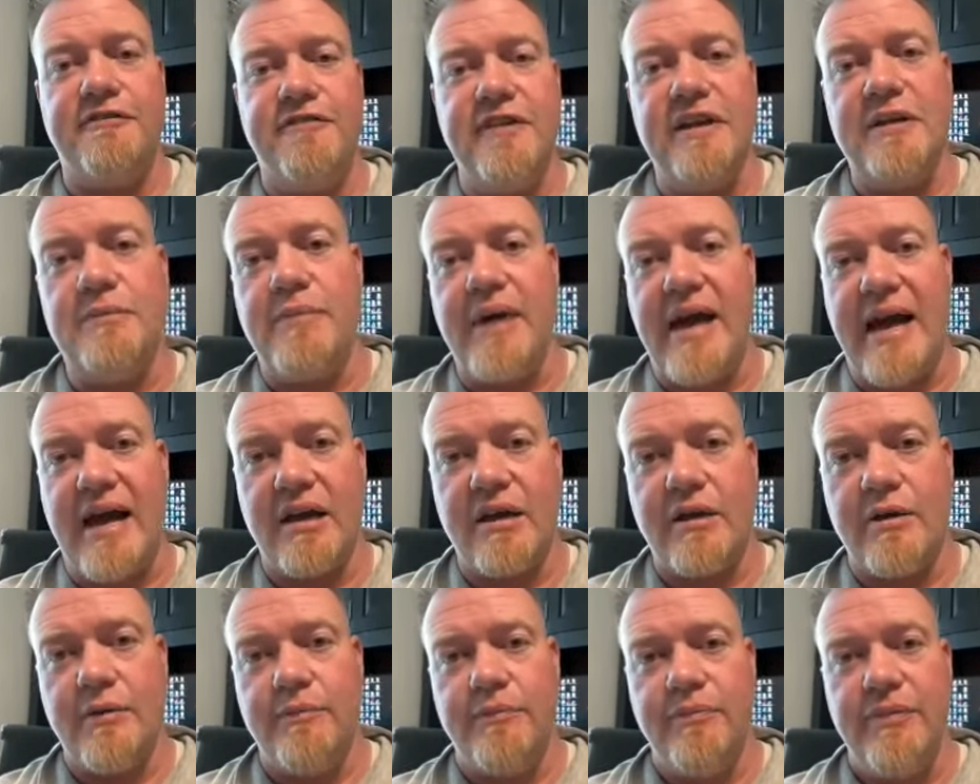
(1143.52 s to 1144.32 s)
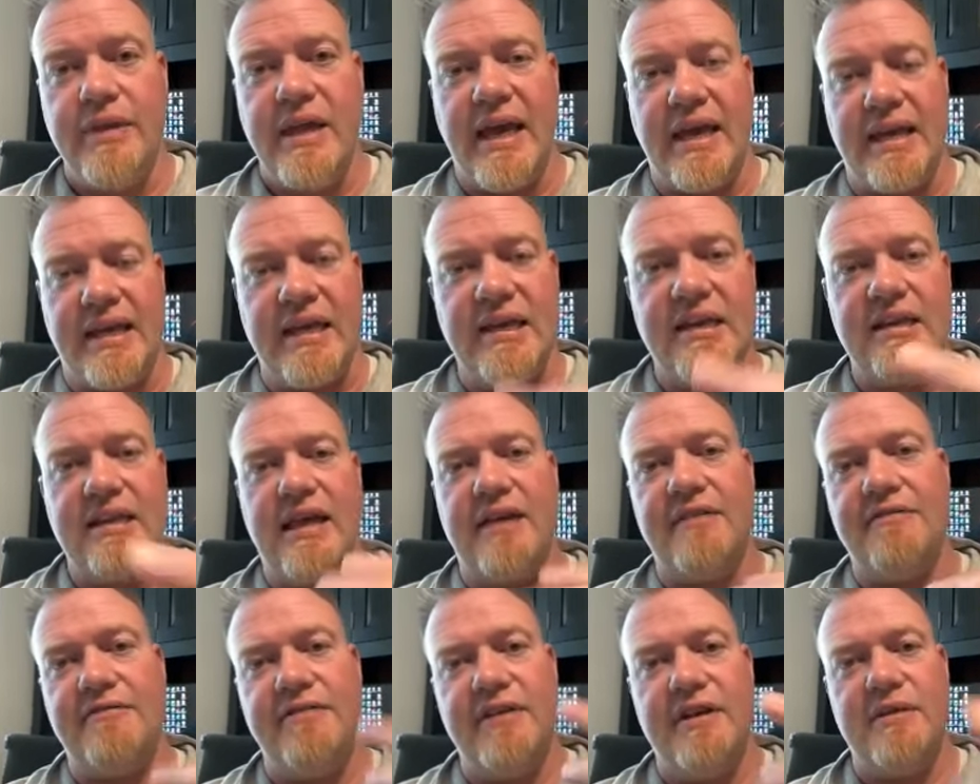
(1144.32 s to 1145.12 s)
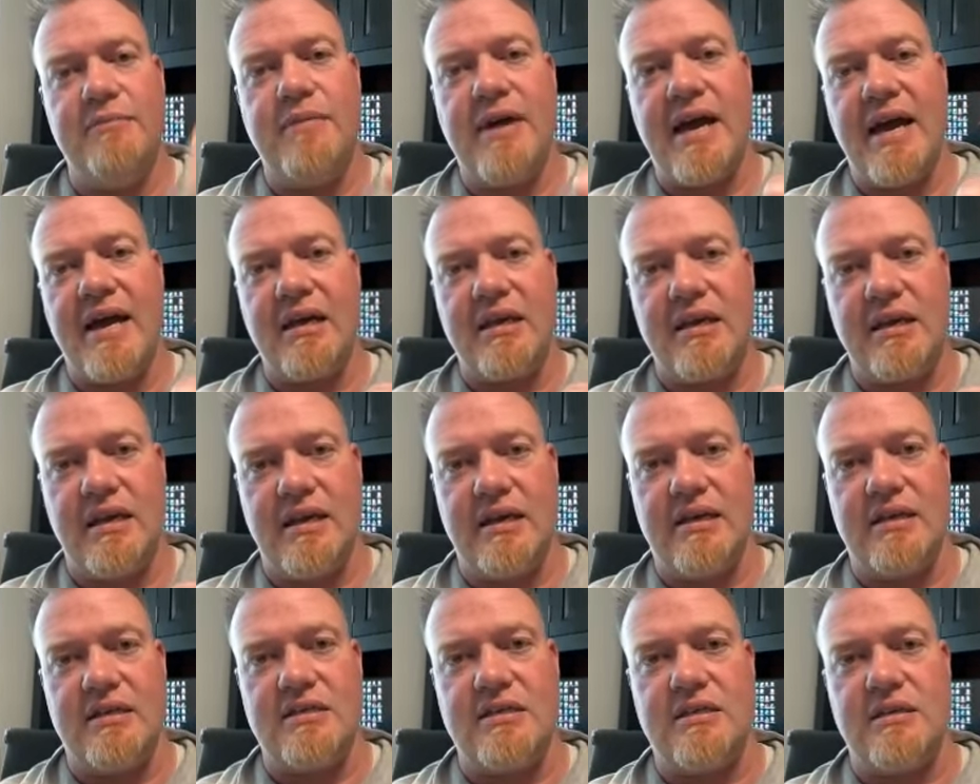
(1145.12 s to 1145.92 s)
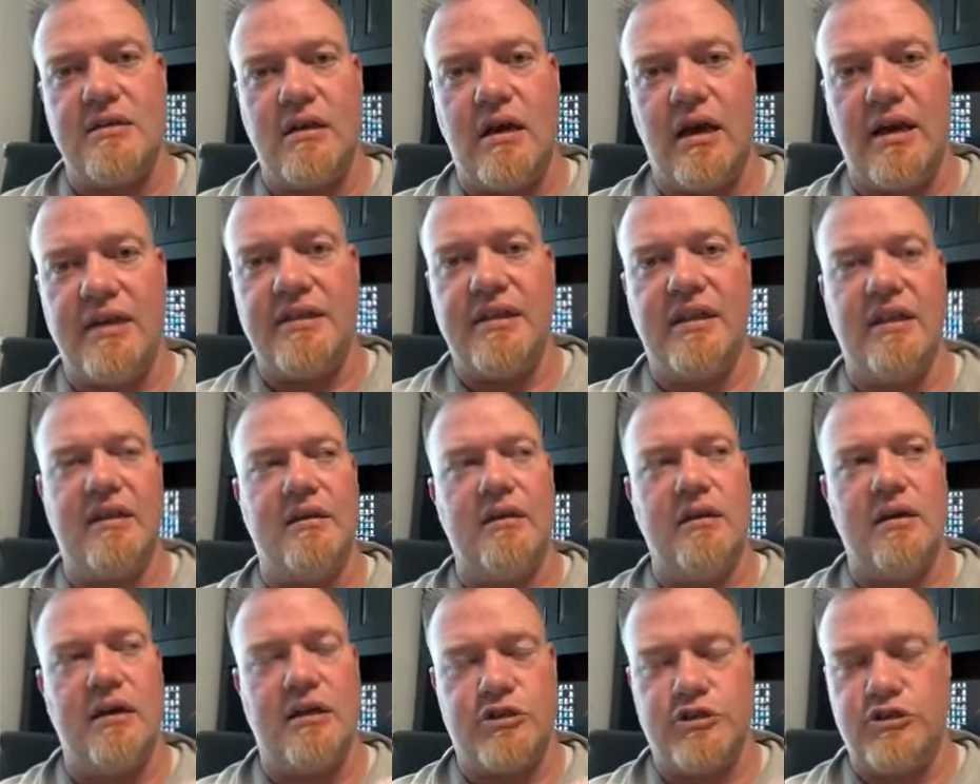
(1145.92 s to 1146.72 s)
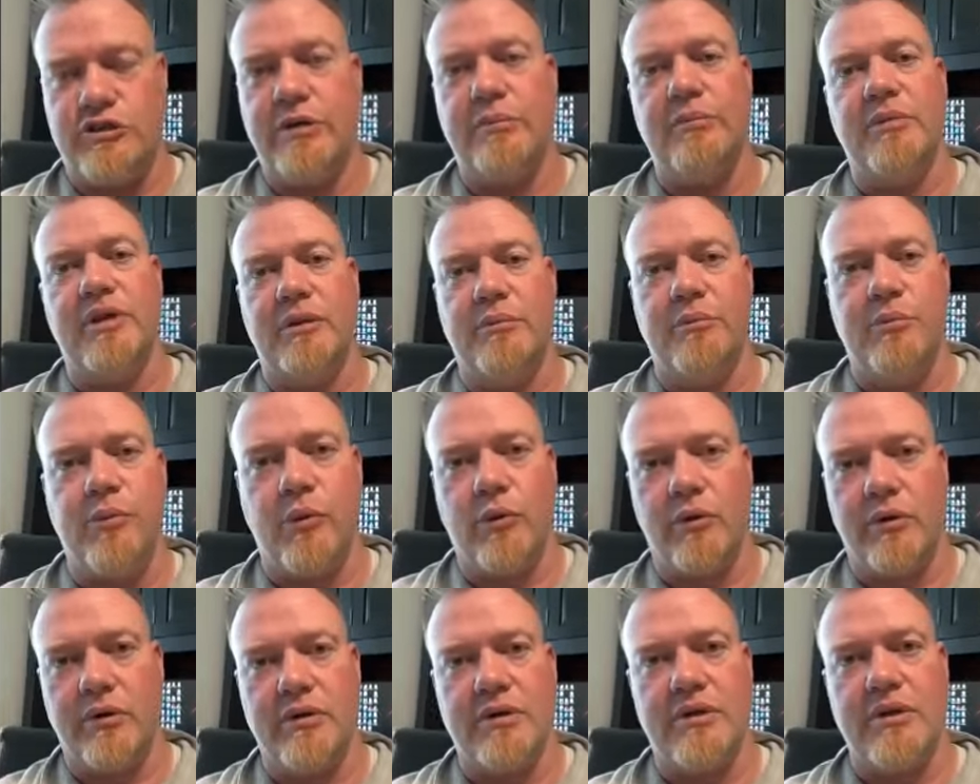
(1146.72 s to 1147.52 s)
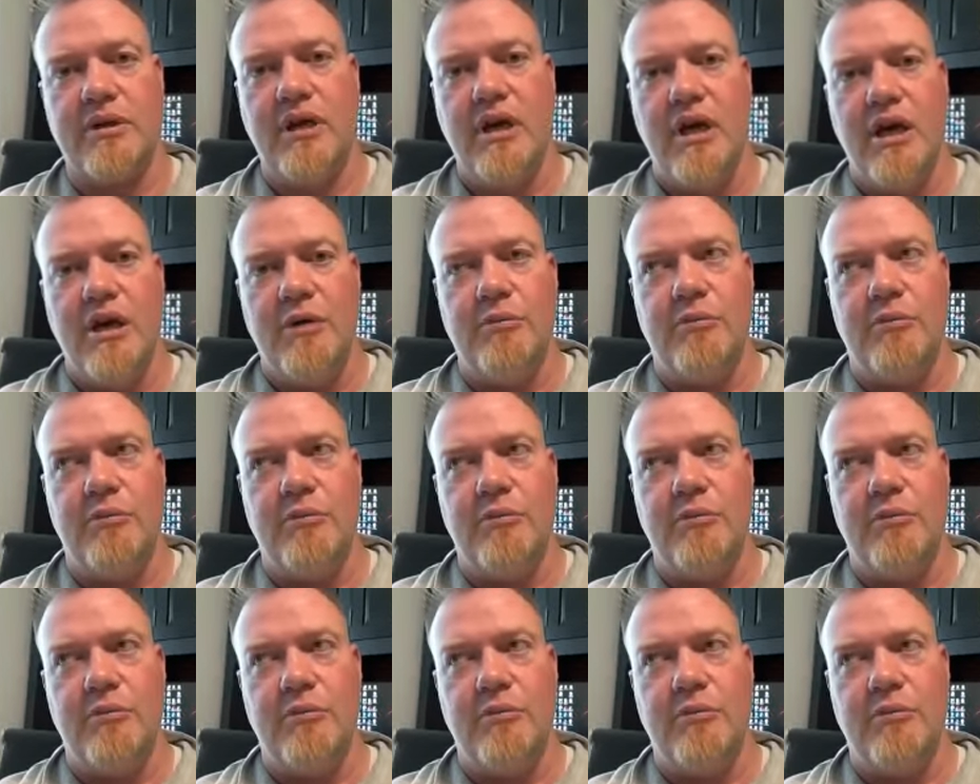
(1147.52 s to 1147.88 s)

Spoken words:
get feedback, and getting that feedback is, I think, extremely important.